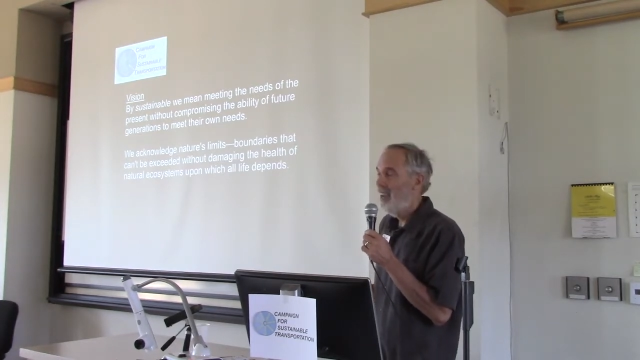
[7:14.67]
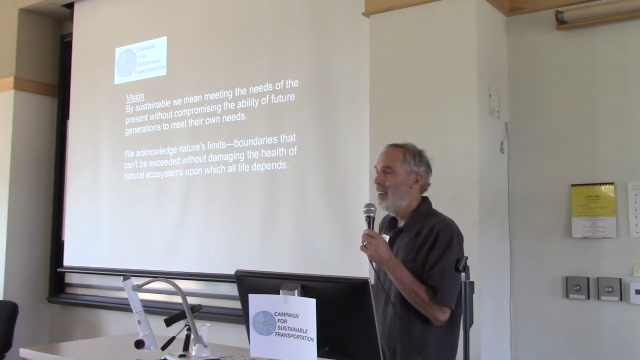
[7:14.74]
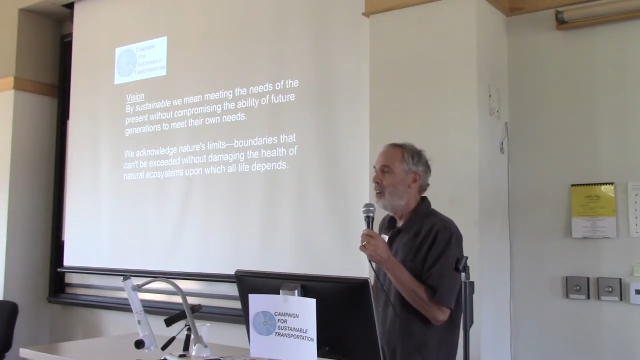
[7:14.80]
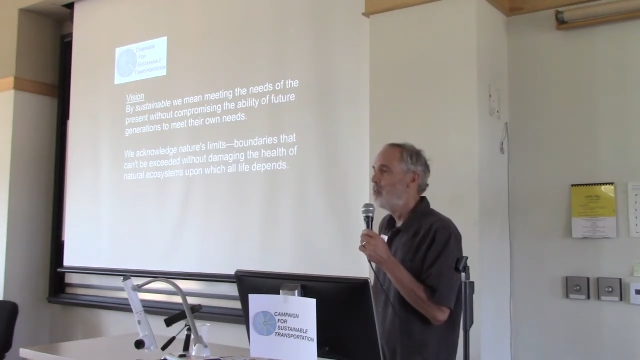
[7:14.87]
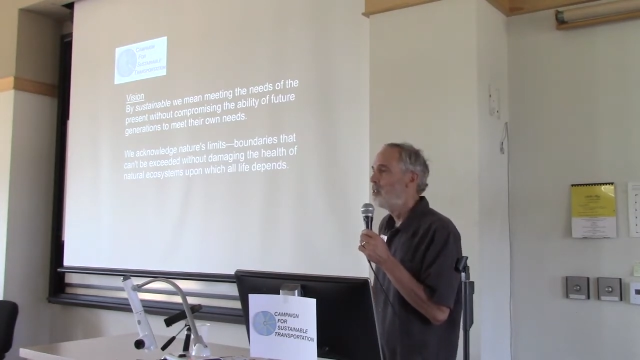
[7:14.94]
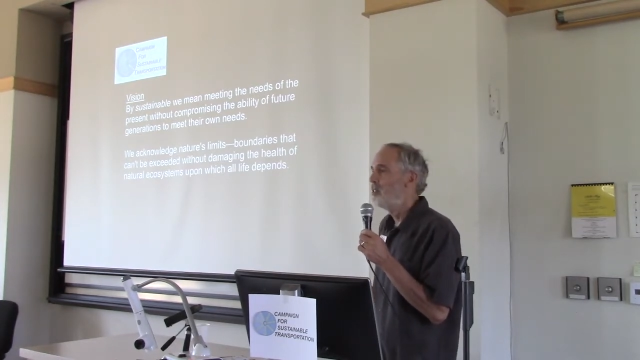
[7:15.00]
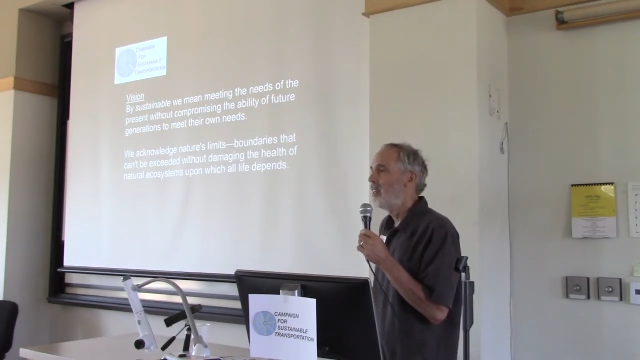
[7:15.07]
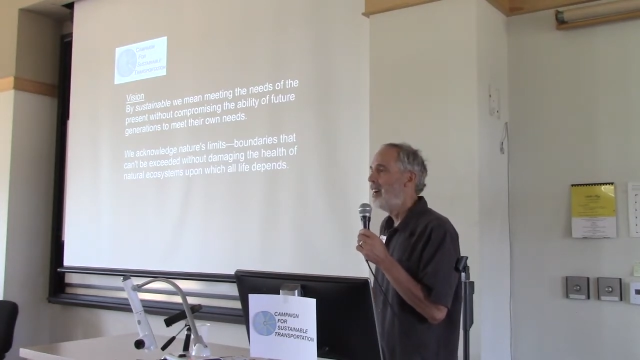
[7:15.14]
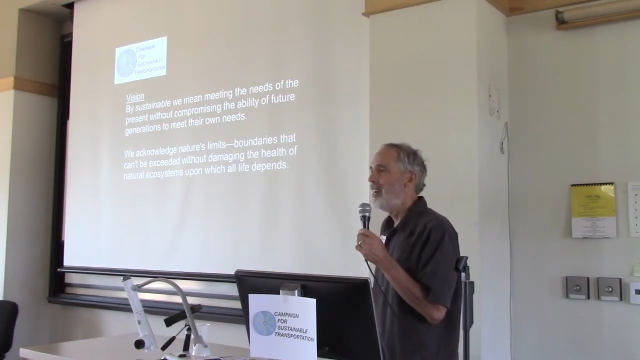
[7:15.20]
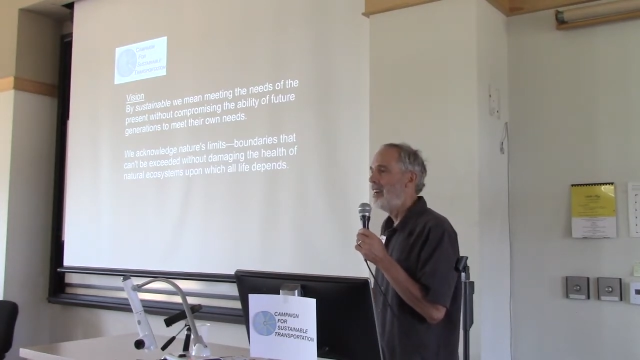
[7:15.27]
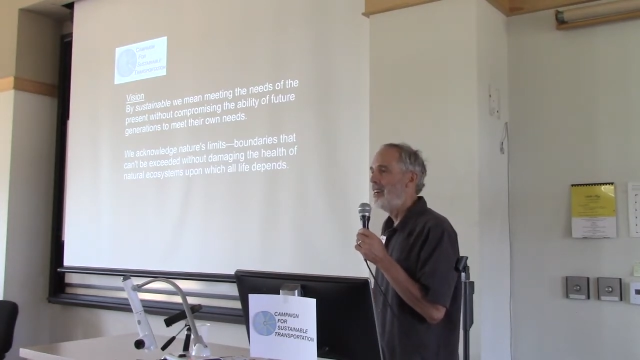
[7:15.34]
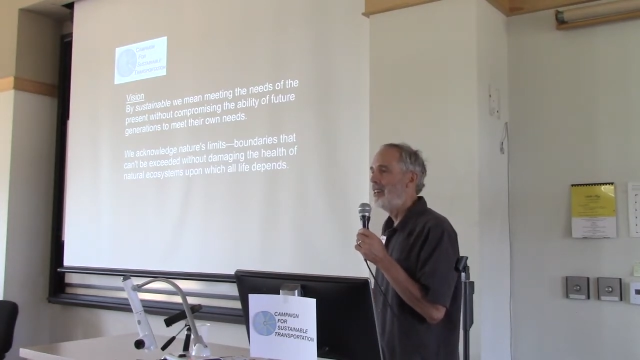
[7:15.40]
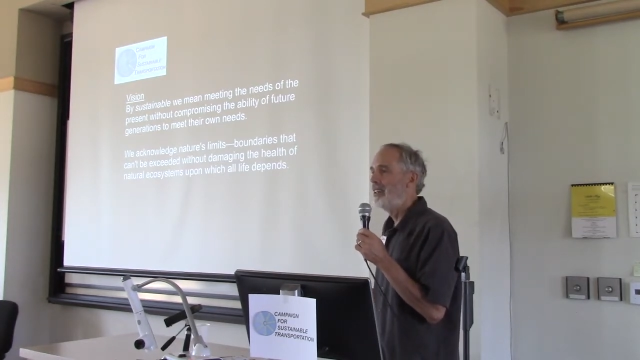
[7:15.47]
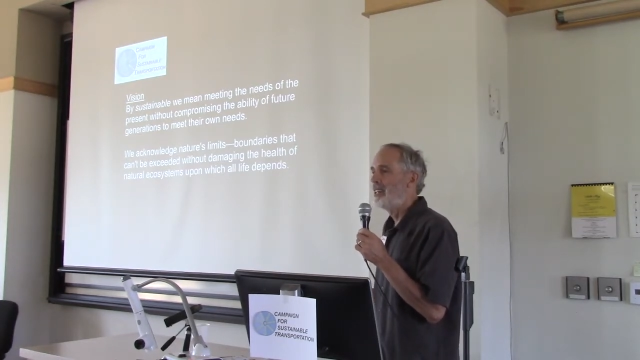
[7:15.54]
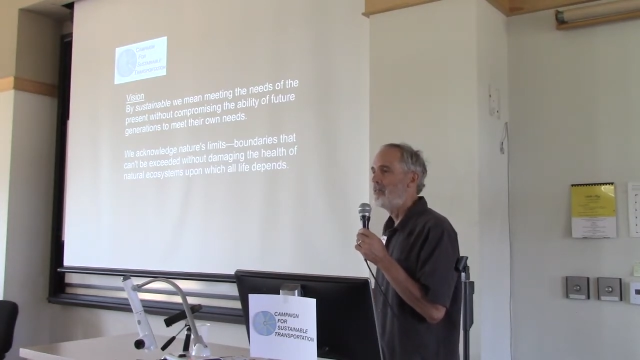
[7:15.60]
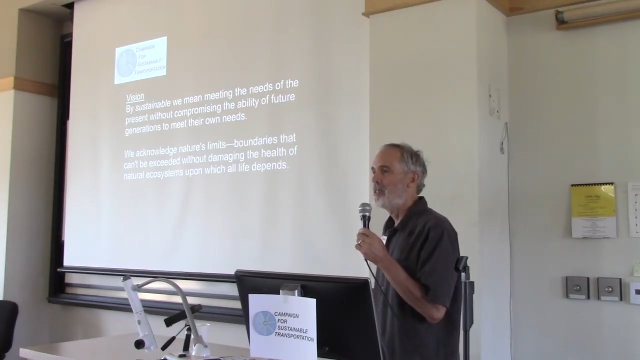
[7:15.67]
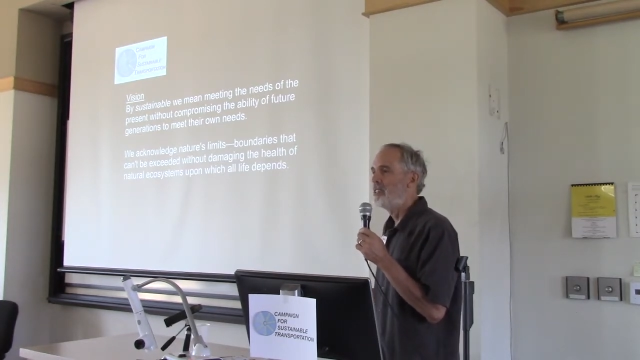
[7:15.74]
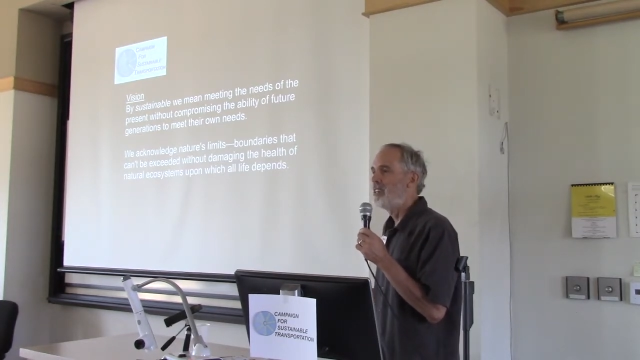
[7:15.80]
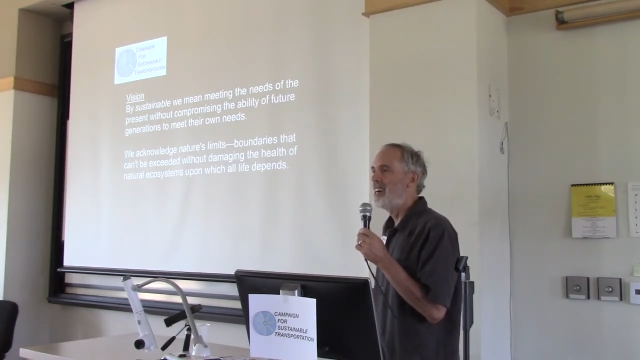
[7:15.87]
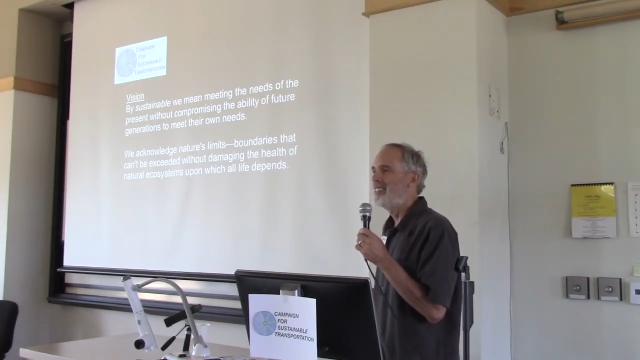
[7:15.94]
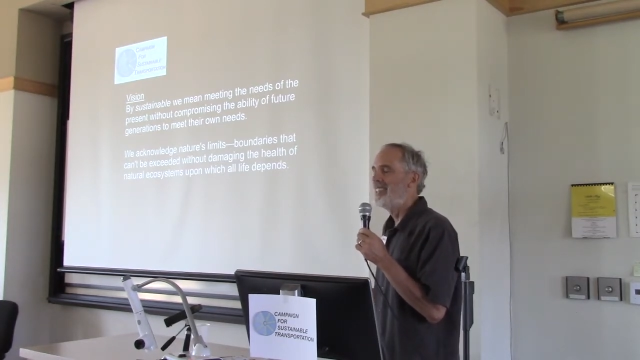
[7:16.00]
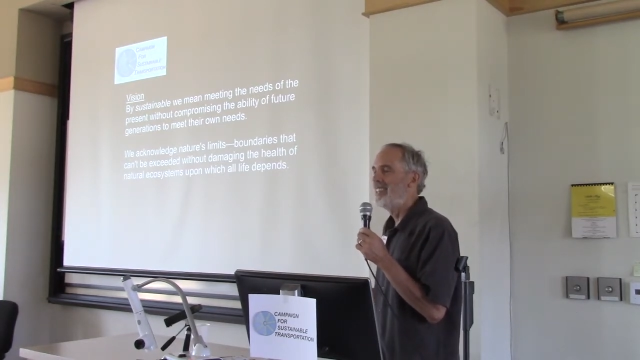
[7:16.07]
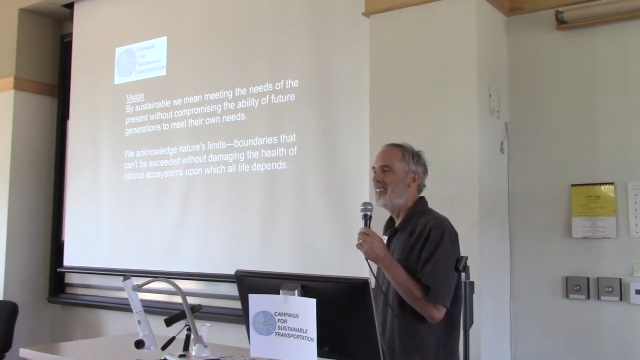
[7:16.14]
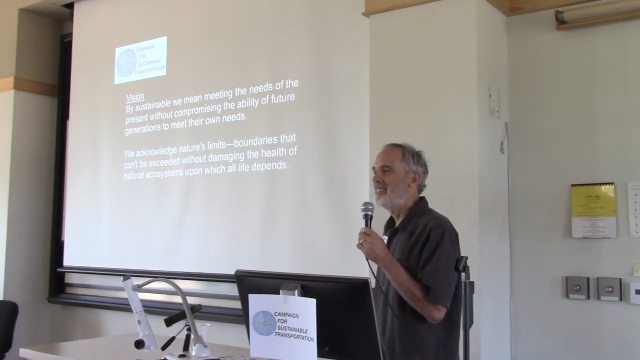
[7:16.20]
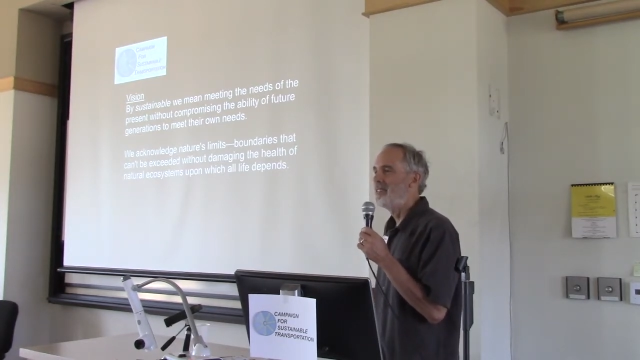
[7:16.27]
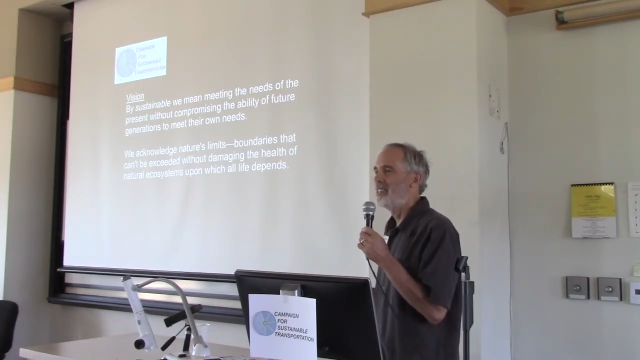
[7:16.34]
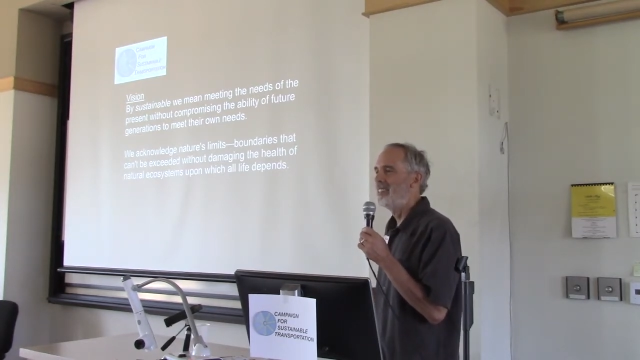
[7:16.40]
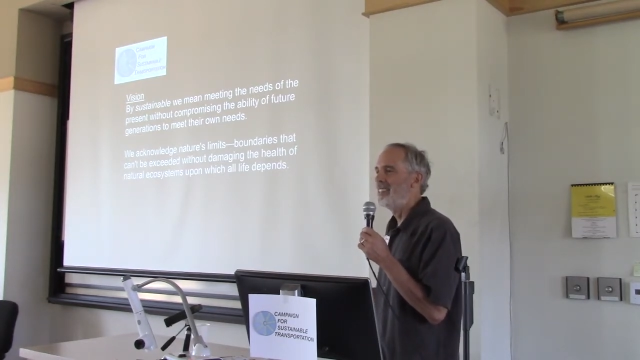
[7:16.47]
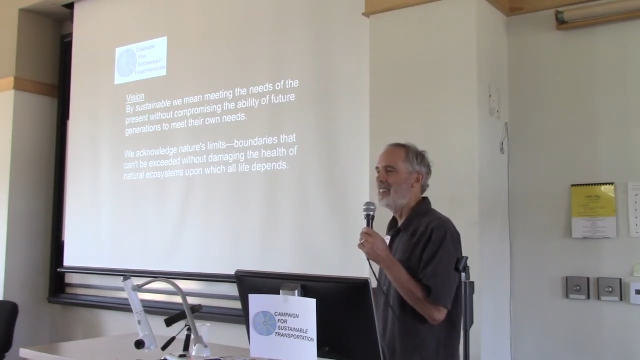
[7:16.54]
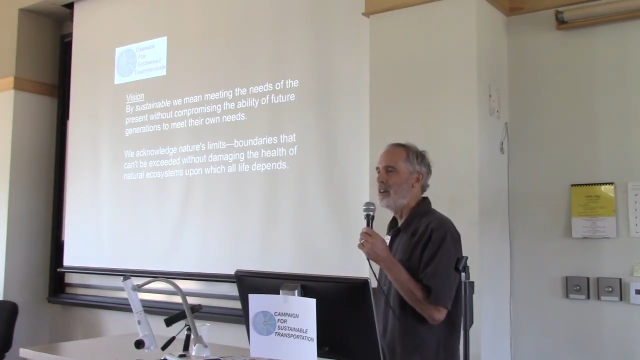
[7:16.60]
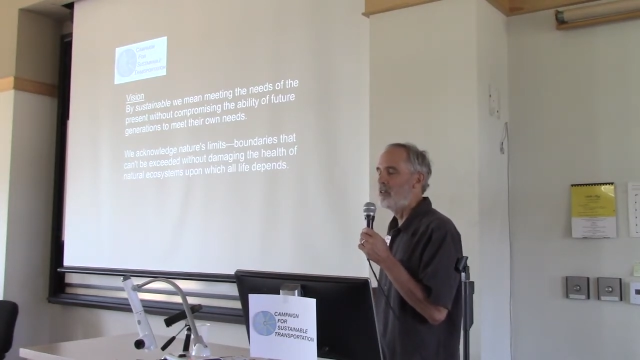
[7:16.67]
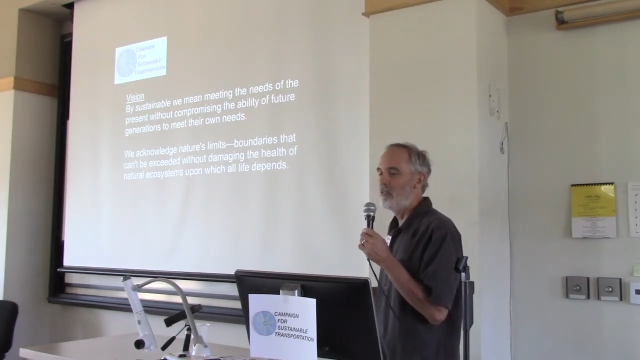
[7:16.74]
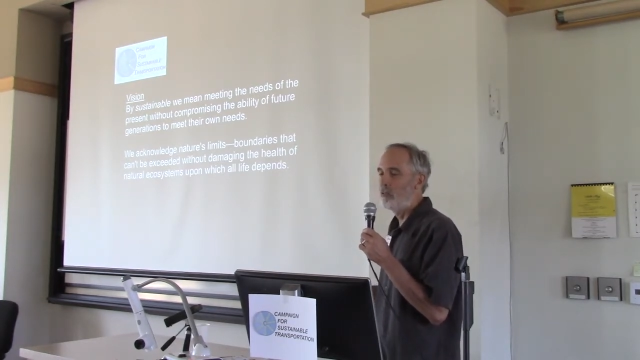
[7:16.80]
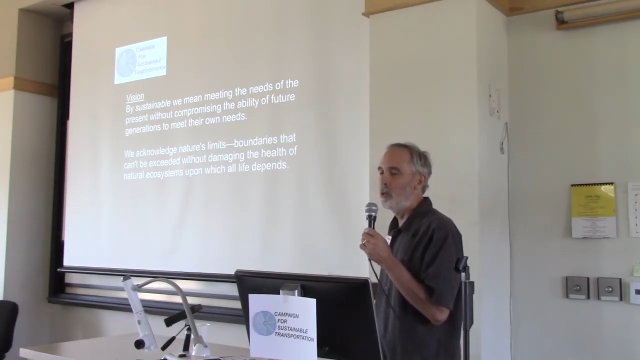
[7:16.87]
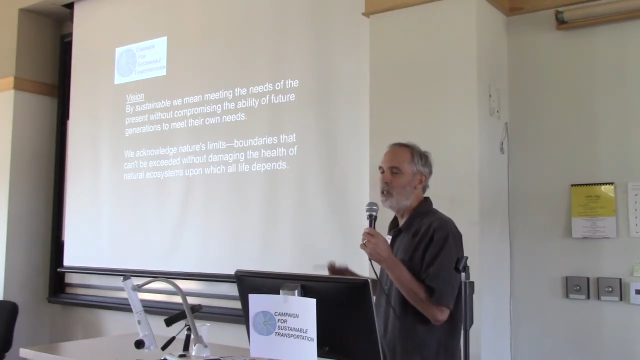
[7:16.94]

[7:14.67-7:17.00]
It was kind of arrogant. We thought that if